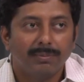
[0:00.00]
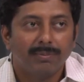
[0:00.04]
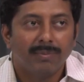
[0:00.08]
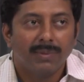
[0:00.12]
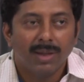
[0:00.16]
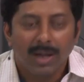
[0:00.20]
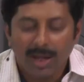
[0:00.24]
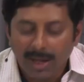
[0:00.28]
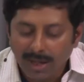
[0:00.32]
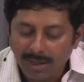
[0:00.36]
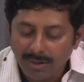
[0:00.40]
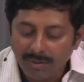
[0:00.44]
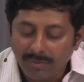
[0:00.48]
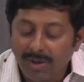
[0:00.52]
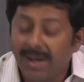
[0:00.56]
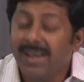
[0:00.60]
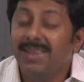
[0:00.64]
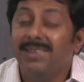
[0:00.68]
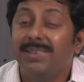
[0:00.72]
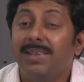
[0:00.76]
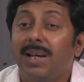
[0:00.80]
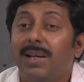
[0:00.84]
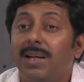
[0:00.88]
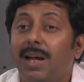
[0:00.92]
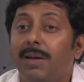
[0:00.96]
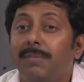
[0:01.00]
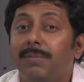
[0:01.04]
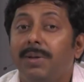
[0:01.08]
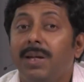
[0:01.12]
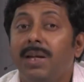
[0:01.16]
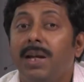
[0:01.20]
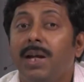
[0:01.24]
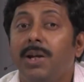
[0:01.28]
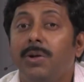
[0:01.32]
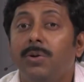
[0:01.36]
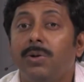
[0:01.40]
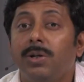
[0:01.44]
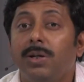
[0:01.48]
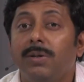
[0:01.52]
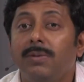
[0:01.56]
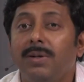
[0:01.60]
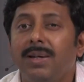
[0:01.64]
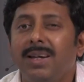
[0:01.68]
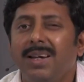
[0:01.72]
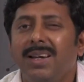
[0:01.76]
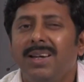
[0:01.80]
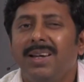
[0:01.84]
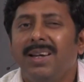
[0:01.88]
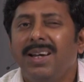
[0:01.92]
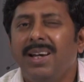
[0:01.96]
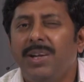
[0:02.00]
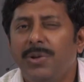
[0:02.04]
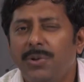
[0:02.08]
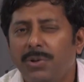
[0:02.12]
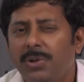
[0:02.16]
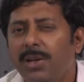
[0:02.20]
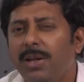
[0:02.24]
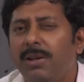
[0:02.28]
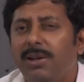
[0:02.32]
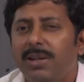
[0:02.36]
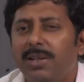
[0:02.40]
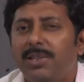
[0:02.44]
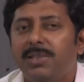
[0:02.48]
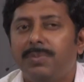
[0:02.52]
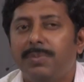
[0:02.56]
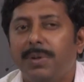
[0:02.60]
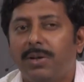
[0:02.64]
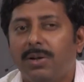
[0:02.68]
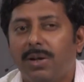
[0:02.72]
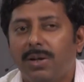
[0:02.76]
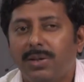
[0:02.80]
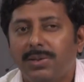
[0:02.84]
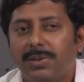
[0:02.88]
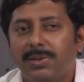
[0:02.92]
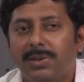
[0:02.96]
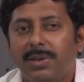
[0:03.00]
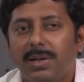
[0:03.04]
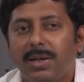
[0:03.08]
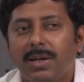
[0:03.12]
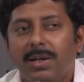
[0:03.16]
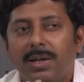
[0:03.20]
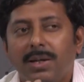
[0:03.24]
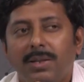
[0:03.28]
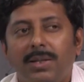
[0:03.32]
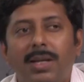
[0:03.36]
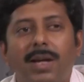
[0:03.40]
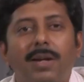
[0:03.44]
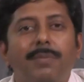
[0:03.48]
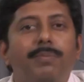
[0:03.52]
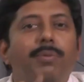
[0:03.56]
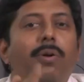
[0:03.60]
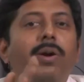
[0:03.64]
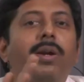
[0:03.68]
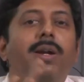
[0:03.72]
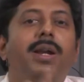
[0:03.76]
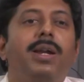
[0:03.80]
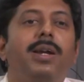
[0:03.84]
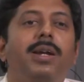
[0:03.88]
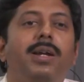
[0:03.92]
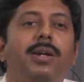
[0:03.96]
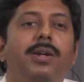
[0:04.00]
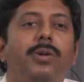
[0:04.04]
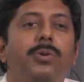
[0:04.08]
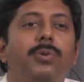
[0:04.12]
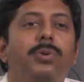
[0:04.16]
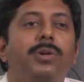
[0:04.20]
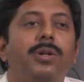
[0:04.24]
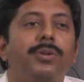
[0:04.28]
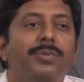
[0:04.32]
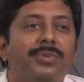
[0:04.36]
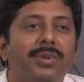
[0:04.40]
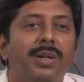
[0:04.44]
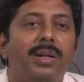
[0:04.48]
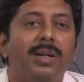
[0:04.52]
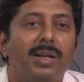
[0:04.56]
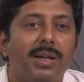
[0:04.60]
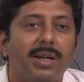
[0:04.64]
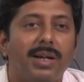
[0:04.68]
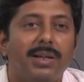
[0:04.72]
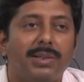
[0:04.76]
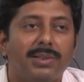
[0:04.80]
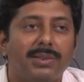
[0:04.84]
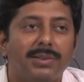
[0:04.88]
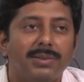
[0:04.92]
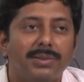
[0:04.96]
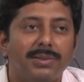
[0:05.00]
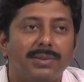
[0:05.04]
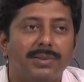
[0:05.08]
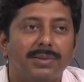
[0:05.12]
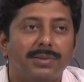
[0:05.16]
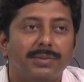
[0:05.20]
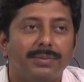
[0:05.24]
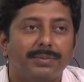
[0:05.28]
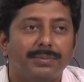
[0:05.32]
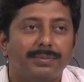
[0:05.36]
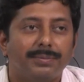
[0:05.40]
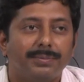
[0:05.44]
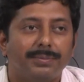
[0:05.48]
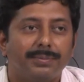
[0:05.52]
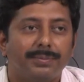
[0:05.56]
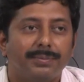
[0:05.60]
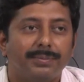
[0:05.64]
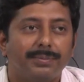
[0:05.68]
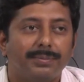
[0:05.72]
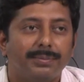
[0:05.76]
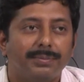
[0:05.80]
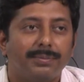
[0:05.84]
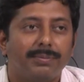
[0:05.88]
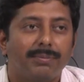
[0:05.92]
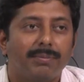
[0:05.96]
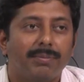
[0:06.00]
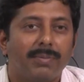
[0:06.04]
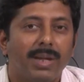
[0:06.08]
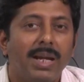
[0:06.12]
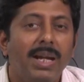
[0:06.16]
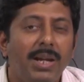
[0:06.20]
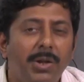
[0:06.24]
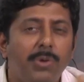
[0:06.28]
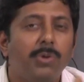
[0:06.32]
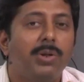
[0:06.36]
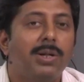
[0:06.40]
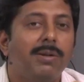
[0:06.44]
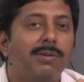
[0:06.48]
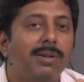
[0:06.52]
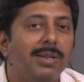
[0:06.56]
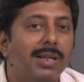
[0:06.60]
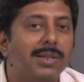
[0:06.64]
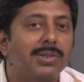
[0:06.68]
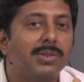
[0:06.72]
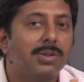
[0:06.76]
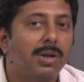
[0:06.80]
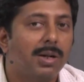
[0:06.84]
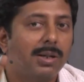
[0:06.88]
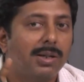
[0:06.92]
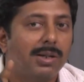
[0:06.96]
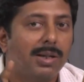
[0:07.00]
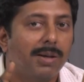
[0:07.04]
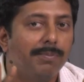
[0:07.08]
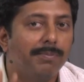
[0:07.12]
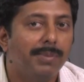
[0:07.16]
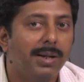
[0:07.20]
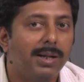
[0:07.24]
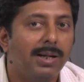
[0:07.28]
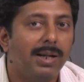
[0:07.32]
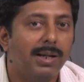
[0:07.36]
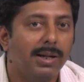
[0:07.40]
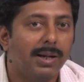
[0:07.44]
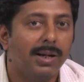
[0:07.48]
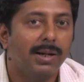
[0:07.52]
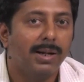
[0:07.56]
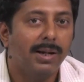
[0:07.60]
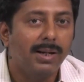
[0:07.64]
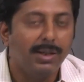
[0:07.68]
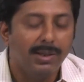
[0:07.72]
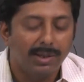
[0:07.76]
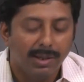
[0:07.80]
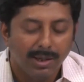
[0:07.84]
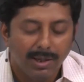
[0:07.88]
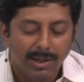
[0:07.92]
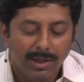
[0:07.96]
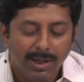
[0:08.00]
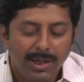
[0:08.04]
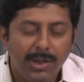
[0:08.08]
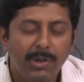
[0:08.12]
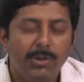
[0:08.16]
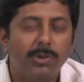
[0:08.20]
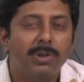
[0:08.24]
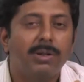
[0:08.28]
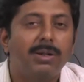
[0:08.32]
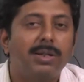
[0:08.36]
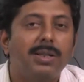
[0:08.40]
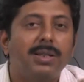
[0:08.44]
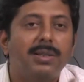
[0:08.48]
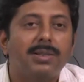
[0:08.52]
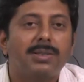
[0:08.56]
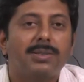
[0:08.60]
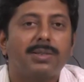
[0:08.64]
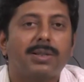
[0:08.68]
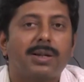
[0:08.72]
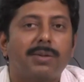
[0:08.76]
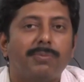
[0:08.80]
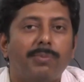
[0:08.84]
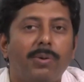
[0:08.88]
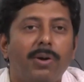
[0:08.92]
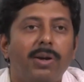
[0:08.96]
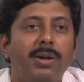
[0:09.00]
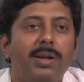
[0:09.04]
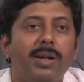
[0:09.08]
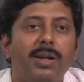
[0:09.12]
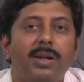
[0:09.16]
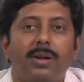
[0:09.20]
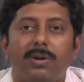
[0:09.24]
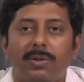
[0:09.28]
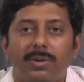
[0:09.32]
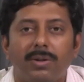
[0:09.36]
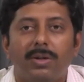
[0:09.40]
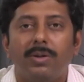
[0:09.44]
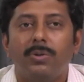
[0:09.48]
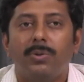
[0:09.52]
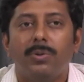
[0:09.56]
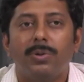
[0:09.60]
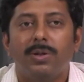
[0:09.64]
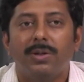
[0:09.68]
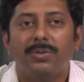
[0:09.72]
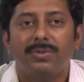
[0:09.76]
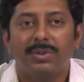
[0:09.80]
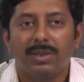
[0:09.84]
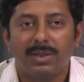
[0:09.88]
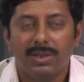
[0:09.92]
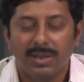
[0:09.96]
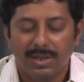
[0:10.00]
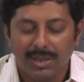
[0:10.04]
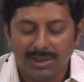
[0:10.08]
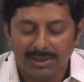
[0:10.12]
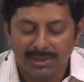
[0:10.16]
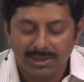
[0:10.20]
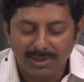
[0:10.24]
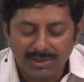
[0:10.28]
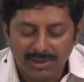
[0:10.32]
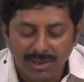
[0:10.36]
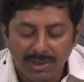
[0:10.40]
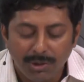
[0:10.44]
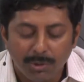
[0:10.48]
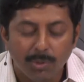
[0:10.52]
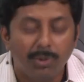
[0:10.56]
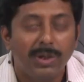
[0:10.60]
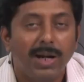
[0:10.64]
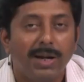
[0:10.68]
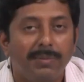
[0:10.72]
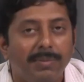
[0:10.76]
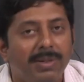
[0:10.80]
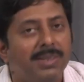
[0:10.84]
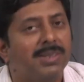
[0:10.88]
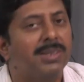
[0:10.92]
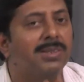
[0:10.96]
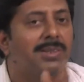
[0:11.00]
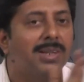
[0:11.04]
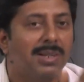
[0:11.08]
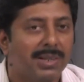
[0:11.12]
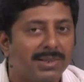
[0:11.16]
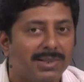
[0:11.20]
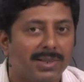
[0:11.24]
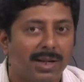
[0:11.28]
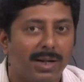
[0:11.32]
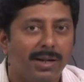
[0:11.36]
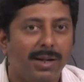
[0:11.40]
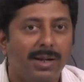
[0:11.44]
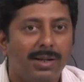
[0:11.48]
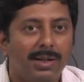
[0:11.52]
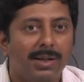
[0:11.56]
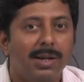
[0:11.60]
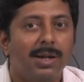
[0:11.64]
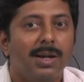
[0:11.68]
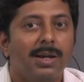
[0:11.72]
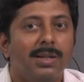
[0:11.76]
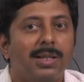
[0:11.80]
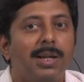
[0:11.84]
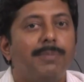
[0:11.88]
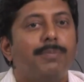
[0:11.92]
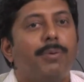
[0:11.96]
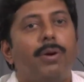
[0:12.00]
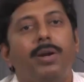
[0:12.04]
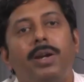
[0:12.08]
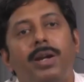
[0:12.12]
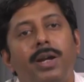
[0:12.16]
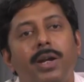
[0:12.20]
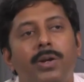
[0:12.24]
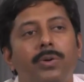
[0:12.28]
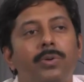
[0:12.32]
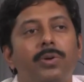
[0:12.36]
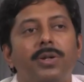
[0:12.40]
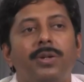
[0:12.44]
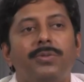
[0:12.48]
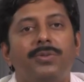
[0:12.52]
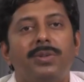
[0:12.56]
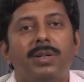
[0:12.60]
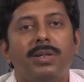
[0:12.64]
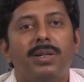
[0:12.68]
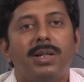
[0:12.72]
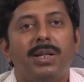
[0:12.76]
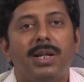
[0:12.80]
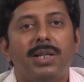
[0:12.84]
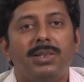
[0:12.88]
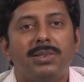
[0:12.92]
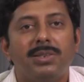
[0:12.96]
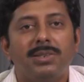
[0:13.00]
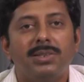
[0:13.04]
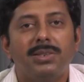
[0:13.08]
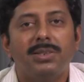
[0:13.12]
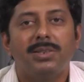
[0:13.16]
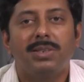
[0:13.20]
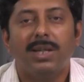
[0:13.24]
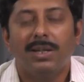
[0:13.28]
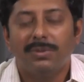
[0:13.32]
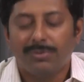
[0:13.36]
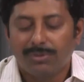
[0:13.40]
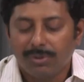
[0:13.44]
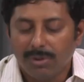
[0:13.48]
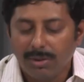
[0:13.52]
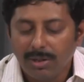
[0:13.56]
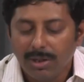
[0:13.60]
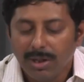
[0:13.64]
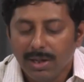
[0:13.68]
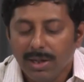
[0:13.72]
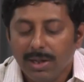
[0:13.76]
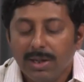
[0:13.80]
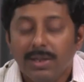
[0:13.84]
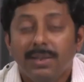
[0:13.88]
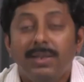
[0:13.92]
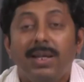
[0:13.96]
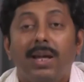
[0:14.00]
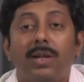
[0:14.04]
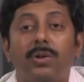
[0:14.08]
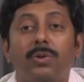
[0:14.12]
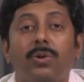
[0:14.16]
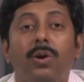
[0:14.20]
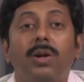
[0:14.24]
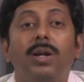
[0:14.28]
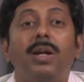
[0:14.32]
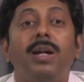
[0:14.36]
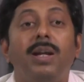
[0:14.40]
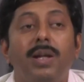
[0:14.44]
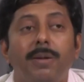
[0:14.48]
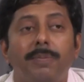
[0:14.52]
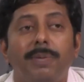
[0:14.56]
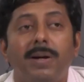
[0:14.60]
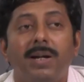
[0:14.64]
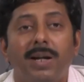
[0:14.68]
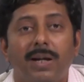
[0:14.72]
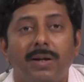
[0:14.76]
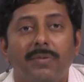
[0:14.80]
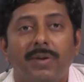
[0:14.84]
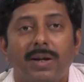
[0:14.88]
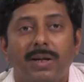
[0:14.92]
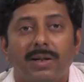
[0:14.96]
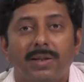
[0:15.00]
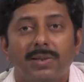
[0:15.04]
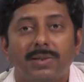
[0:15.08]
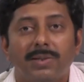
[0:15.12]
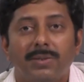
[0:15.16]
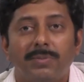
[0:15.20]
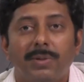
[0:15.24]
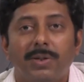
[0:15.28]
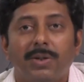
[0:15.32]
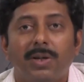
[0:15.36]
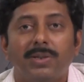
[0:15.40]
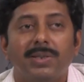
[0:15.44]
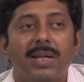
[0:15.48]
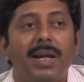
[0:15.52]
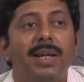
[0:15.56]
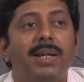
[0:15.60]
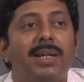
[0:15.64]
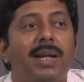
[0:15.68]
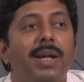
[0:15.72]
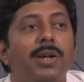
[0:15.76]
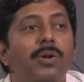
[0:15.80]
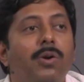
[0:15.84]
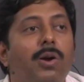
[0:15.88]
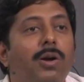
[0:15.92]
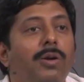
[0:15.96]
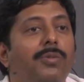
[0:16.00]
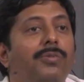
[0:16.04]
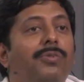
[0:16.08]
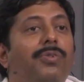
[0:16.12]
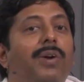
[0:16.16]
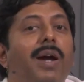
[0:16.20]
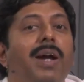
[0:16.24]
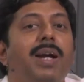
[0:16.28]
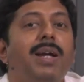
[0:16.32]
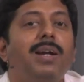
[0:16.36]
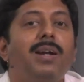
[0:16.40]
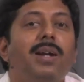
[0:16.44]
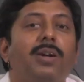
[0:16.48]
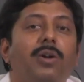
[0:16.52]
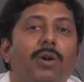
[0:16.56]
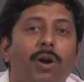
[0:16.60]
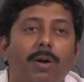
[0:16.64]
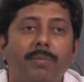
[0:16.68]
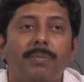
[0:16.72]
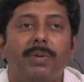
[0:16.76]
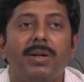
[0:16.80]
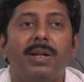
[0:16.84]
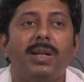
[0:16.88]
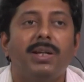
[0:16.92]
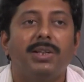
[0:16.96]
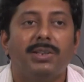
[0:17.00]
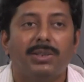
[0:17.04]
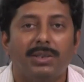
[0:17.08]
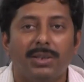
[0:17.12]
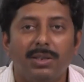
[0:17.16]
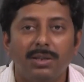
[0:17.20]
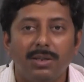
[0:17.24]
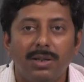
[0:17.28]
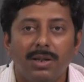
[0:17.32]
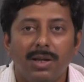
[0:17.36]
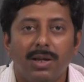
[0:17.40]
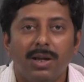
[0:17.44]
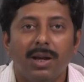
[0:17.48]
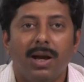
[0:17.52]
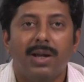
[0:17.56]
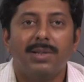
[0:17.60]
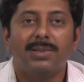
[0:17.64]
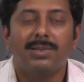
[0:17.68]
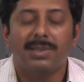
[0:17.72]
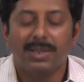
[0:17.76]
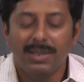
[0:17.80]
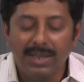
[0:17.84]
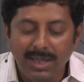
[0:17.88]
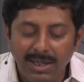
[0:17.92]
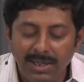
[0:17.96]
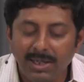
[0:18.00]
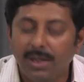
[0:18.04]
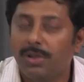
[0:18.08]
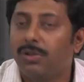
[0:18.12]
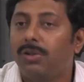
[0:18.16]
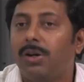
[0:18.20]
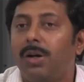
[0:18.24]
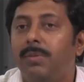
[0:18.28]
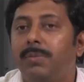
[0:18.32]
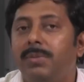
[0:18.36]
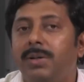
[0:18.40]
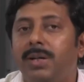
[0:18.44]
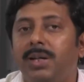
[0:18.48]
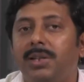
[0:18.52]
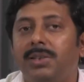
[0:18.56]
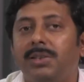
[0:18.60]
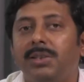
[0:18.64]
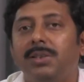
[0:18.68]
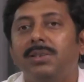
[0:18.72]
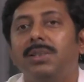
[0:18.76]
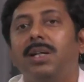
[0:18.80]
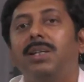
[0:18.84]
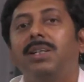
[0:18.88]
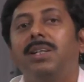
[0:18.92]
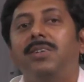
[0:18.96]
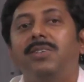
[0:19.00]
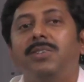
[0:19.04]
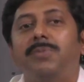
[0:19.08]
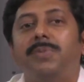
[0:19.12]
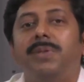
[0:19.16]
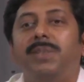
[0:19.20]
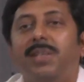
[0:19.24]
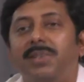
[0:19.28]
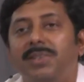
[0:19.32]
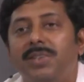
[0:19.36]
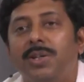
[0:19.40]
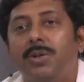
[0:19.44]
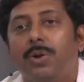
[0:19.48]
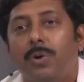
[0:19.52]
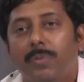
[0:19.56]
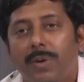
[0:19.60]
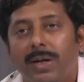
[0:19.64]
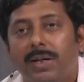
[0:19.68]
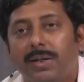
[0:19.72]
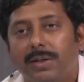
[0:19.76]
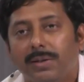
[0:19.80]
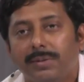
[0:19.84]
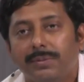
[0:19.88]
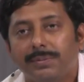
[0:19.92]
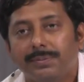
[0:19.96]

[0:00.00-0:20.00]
And why is that happening intuitively? Intuitively it is because they are pointing in two different directions. Intuitively, that's not completely correct. Intuitively, that's pointing out in two different directions. In 2 dimensions, that is correct. They're pointing in two different directions, and therefore they are called independent vectors because I cannot find a combination, a linear combination that gives me the 0 vector,